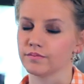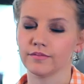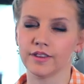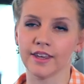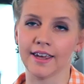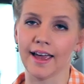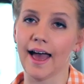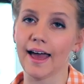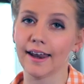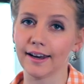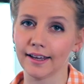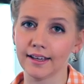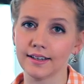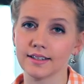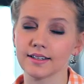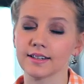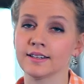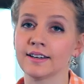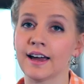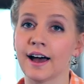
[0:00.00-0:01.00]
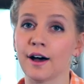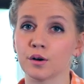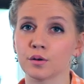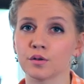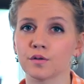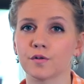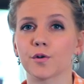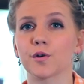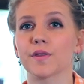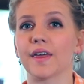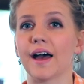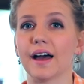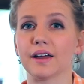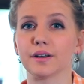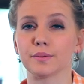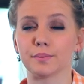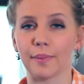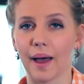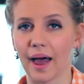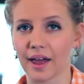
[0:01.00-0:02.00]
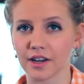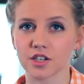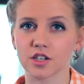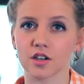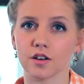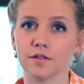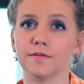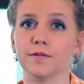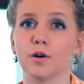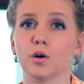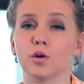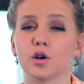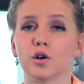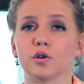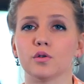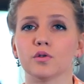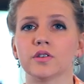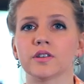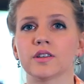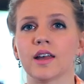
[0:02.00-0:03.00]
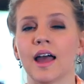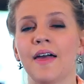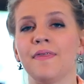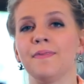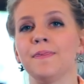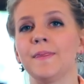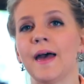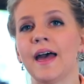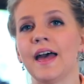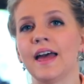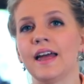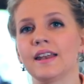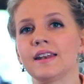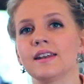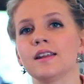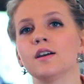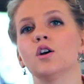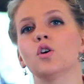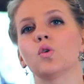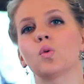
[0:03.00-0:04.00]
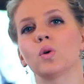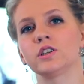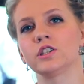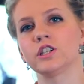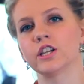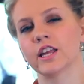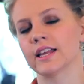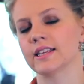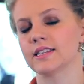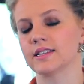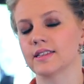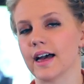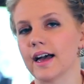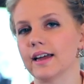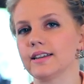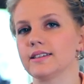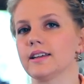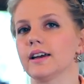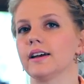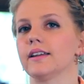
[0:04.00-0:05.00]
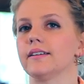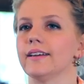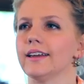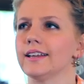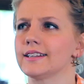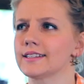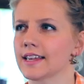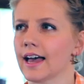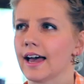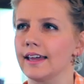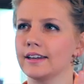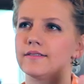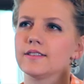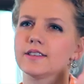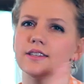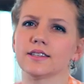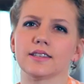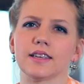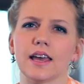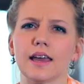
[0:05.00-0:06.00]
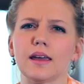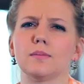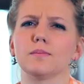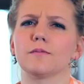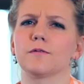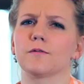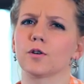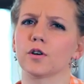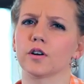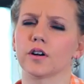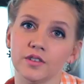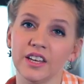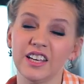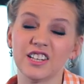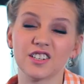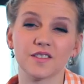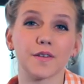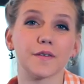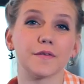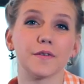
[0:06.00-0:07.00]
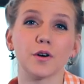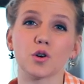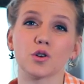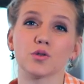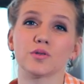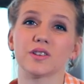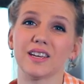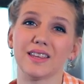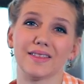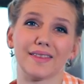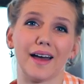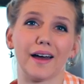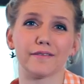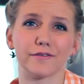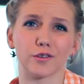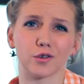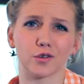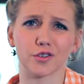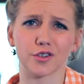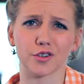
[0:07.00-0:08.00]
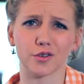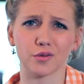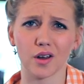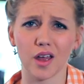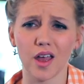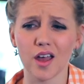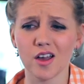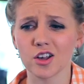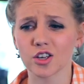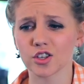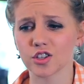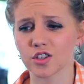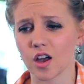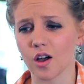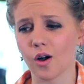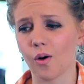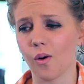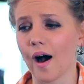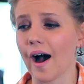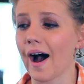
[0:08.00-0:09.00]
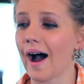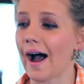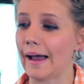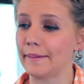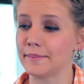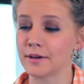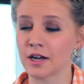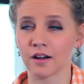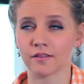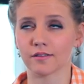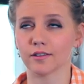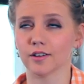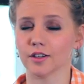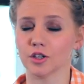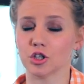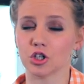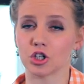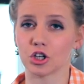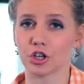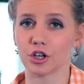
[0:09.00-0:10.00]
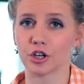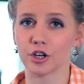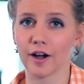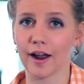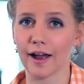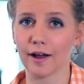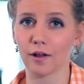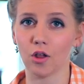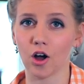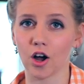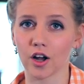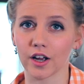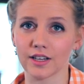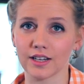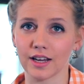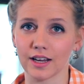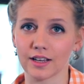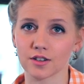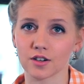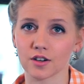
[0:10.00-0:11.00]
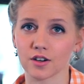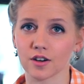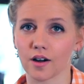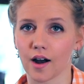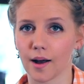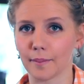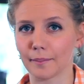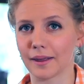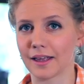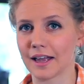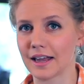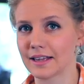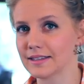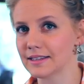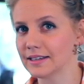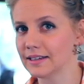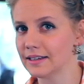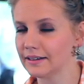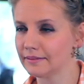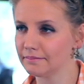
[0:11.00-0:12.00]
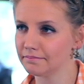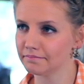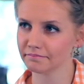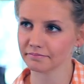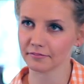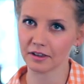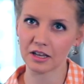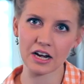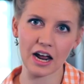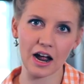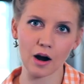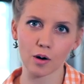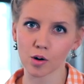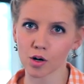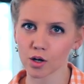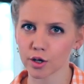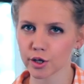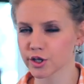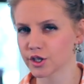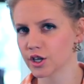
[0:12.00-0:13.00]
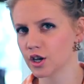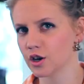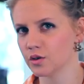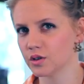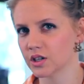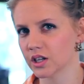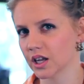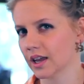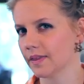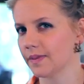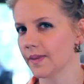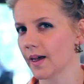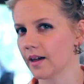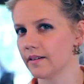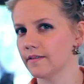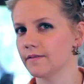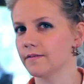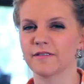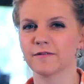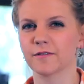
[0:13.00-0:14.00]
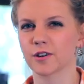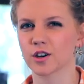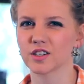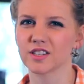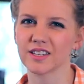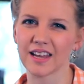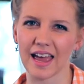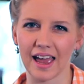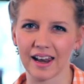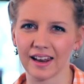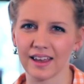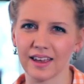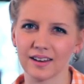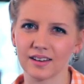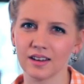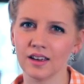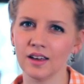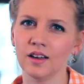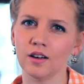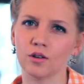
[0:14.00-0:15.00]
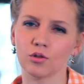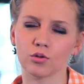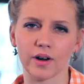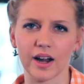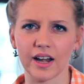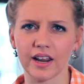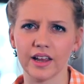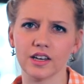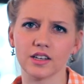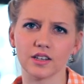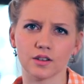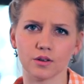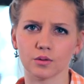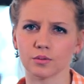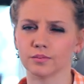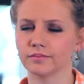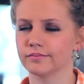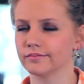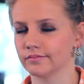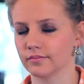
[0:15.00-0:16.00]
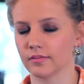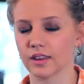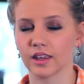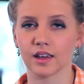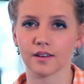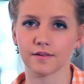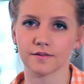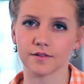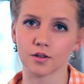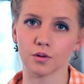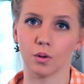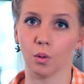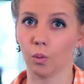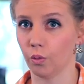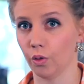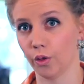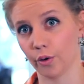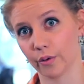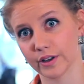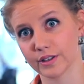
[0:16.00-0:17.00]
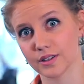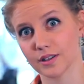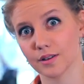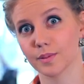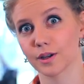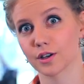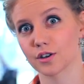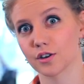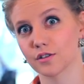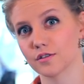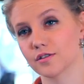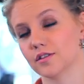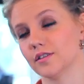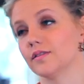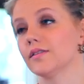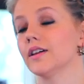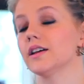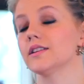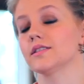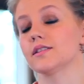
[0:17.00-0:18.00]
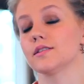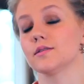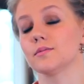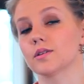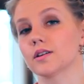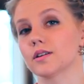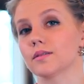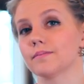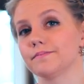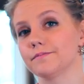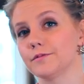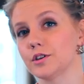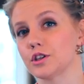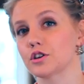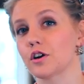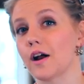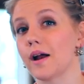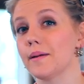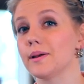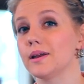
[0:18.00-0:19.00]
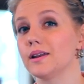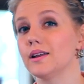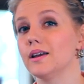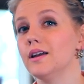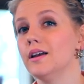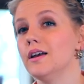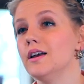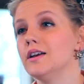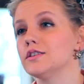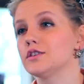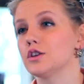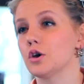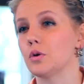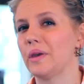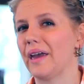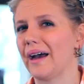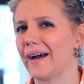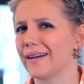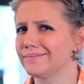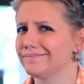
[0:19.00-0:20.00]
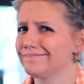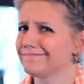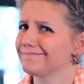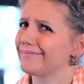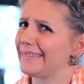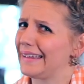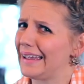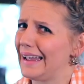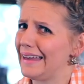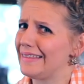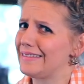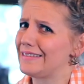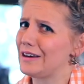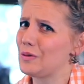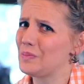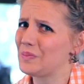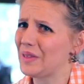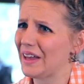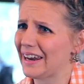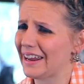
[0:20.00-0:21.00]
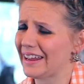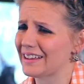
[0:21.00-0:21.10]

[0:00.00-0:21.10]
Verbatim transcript: the edit down for that batch of photos. And then once she gets that done, it's kind of the same for each of the photos in that photo shoot. So I'm not really sure how long it takes her. I'm guessing an hour or so to get that first edit ready to give to the rest of the pictures, if that's how you wanna describe it. So yeah, I hope that